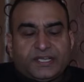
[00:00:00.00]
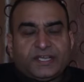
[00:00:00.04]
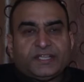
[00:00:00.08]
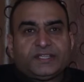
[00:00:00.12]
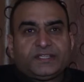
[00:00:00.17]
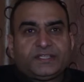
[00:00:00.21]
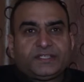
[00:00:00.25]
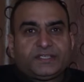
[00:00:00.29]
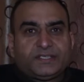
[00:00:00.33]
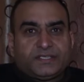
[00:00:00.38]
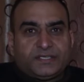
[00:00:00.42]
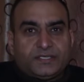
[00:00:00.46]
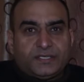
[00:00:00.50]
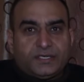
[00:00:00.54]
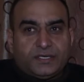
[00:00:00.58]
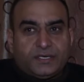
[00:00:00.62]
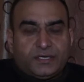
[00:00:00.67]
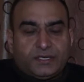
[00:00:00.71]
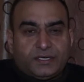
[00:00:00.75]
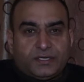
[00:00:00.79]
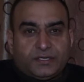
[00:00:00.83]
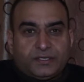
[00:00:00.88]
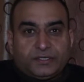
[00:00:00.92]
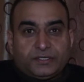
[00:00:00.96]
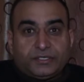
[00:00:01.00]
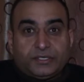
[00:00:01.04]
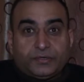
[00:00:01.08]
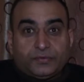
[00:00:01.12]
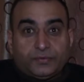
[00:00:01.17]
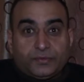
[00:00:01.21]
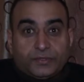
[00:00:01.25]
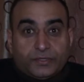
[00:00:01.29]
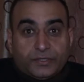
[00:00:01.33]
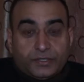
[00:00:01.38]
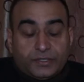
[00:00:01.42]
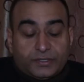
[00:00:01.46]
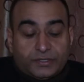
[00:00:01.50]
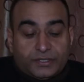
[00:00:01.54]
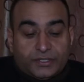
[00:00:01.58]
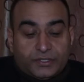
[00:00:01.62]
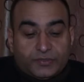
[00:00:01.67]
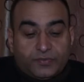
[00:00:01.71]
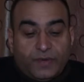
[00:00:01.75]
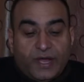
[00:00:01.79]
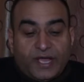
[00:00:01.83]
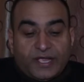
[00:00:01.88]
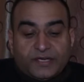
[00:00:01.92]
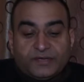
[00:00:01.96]
deaths due to
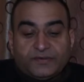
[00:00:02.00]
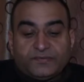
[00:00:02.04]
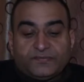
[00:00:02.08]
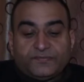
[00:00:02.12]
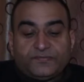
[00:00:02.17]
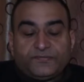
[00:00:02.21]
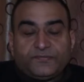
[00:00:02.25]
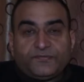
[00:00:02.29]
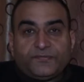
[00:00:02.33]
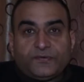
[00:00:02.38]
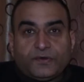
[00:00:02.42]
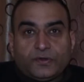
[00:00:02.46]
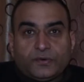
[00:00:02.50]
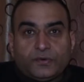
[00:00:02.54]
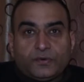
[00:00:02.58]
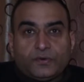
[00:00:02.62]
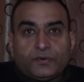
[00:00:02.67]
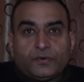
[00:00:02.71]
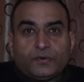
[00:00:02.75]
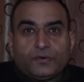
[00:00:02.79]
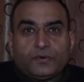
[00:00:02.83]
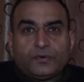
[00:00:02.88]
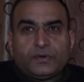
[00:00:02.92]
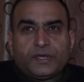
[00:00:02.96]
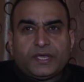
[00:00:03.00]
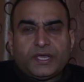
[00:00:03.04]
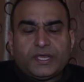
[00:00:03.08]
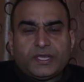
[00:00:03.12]
swine flu